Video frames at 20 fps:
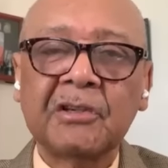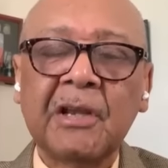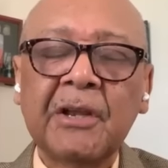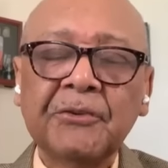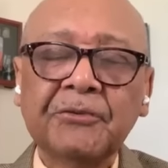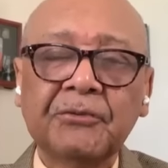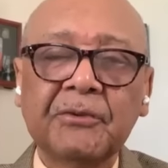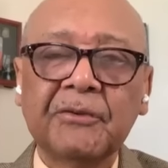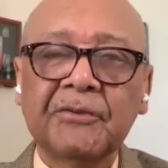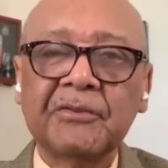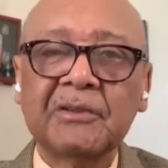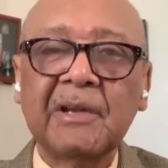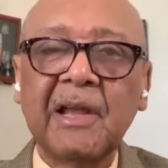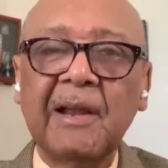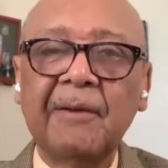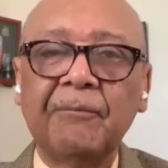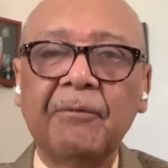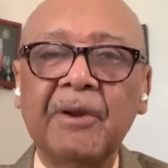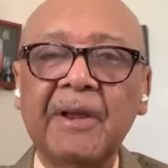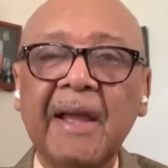history of
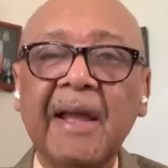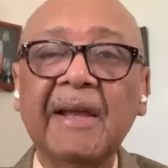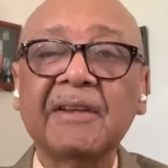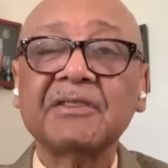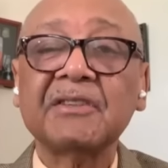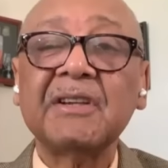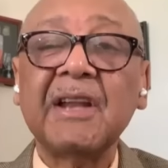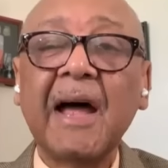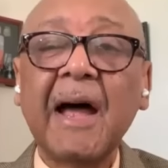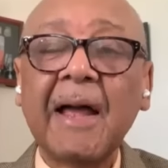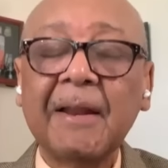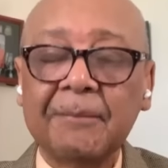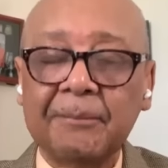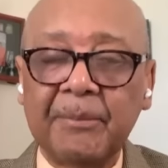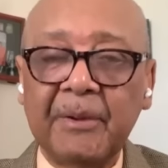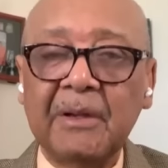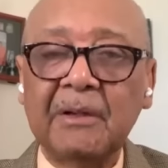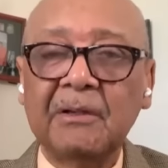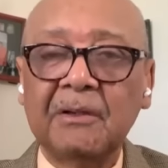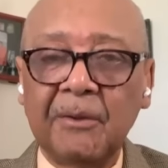slavery has
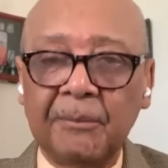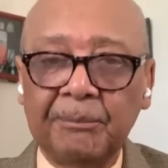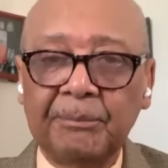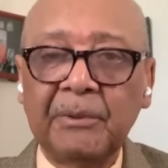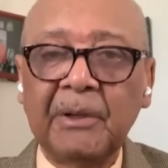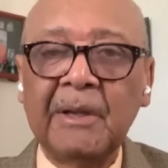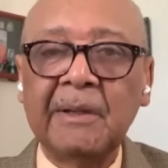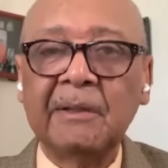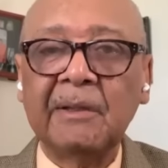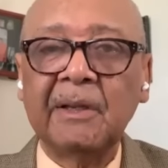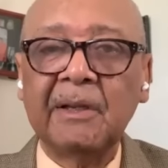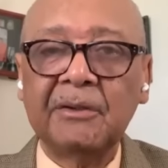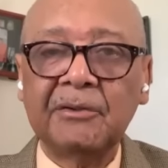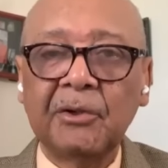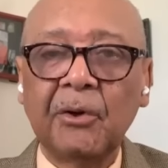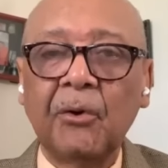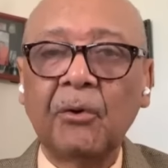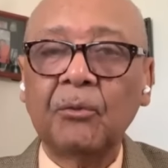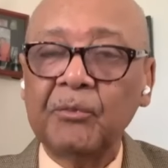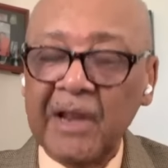not been completely
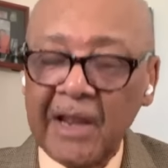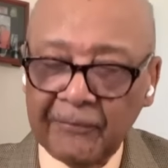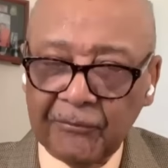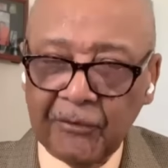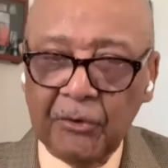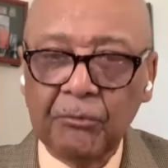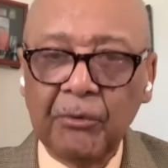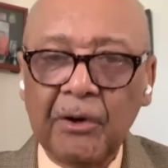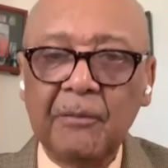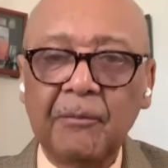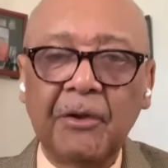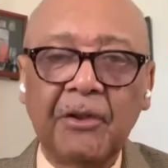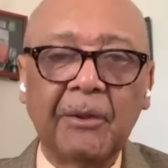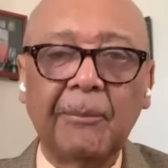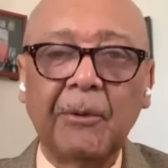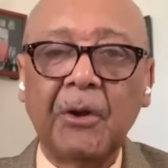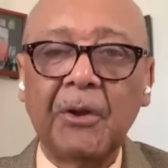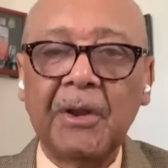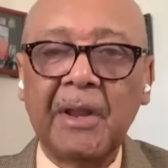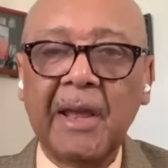told. We have to agree with
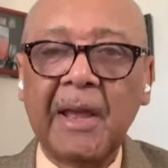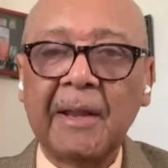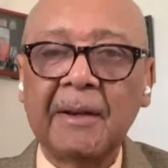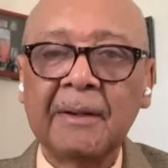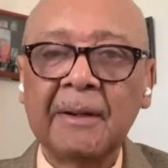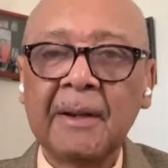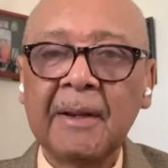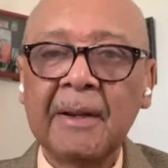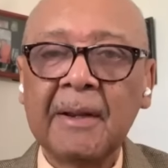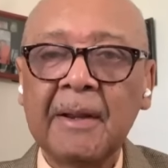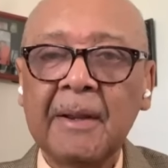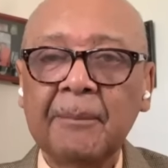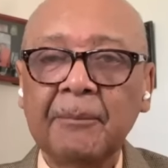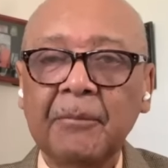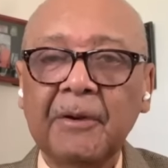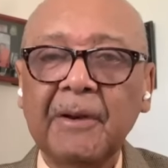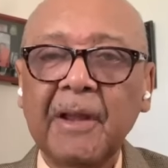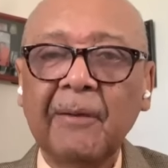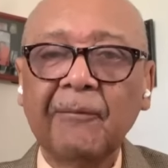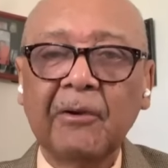them on that.
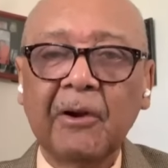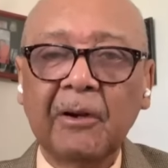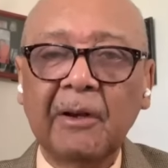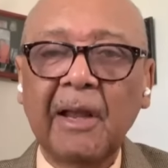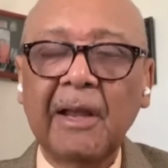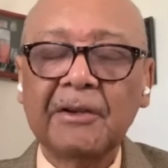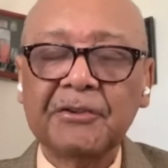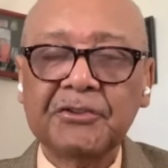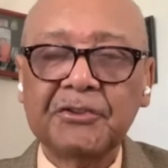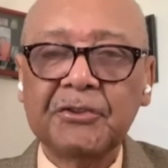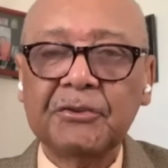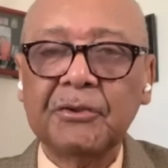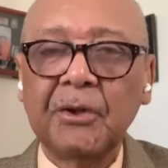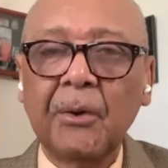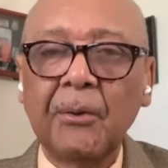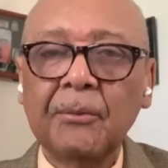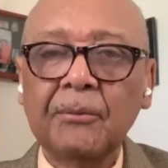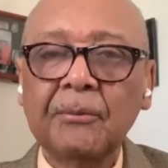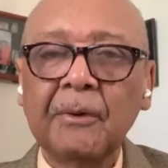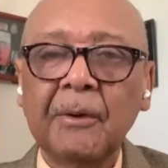But nevertheless, you
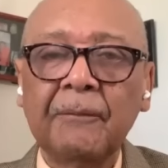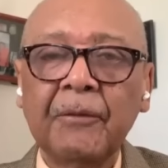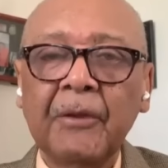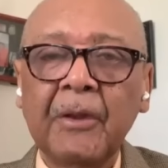don't